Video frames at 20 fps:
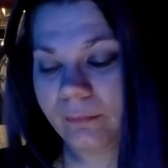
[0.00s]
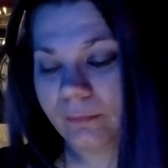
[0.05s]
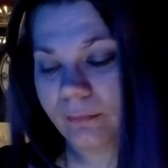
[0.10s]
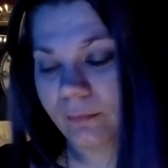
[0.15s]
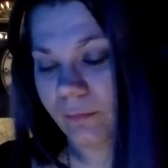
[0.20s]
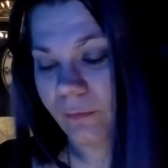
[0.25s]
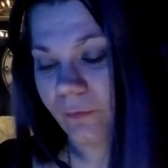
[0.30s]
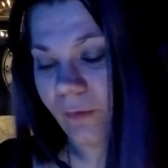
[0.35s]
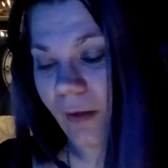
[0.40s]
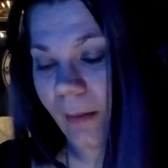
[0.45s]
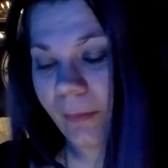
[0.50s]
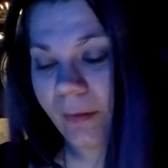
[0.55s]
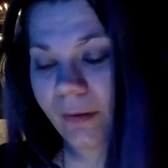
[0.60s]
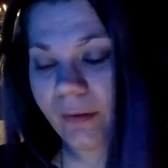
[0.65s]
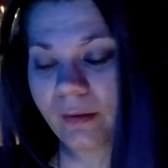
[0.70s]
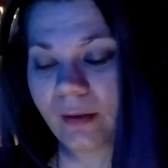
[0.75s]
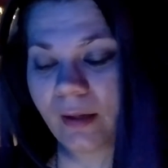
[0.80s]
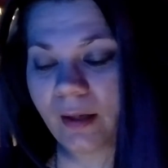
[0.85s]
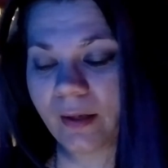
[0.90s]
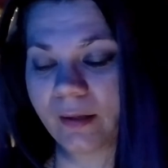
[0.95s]
Robert
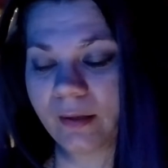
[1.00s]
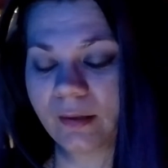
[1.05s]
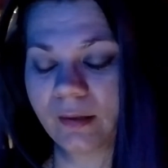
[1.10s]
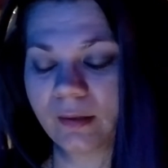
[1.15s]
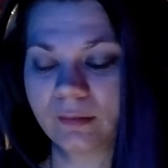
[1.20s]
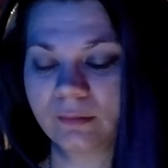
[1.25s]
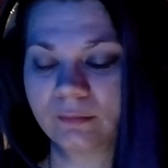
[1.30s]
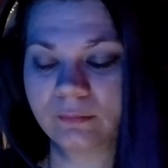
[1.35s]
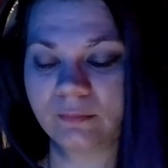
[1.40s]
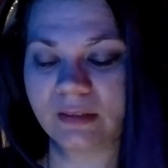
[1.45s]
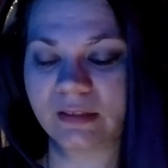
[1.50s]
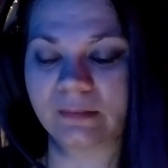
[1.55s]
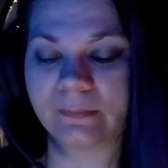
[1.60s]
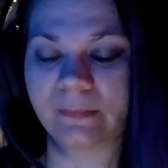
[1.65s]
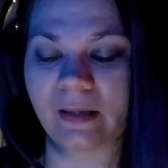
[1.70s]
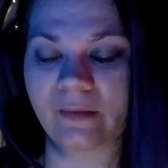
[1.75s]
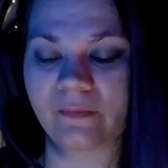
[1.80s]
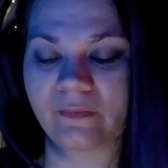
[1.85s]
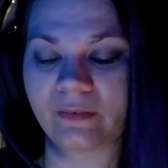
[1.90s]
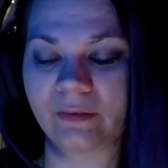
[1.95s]
nodded, his
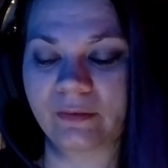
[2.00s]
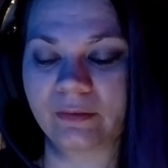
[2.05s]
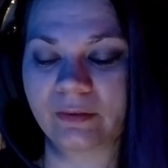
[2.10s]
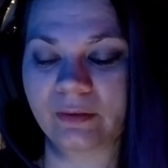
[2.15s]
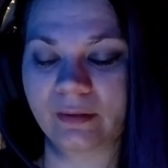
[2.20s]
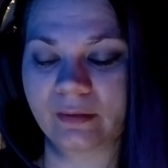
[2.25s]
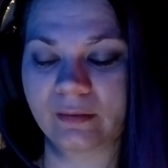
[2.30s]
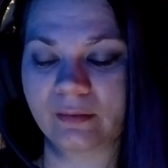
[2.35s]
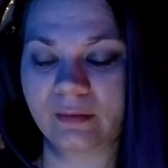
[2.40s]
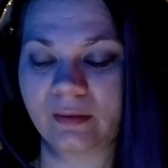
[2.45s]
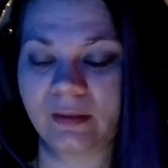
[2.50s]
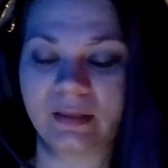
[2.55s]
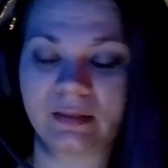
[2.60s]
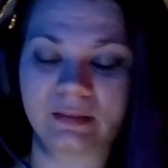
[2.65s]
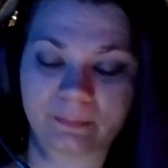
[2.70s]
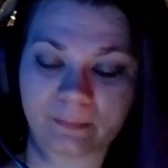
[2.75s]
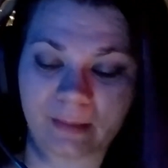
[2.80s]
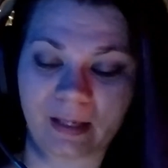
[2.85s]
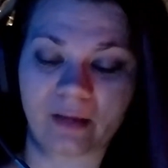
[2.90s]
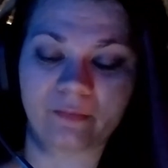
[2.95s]
mouth
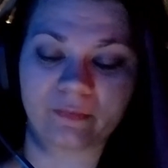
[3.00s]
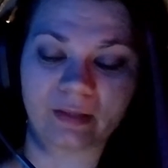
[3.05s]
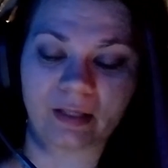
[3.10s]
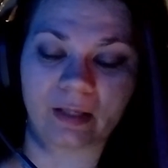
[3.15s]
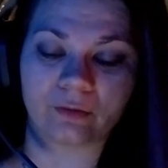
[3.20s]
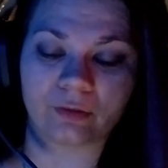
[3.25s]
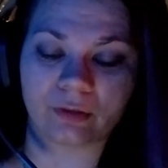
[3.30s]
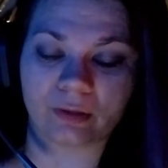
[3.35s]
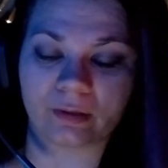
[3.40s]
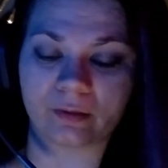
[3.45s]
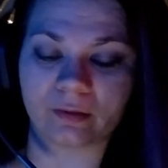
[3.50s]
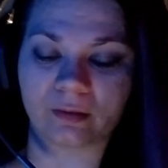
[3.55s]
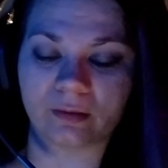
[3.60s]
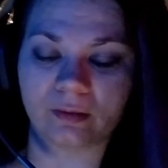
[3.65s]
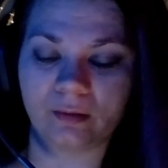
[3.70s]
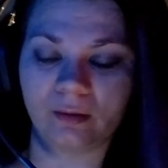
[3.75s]
downturned.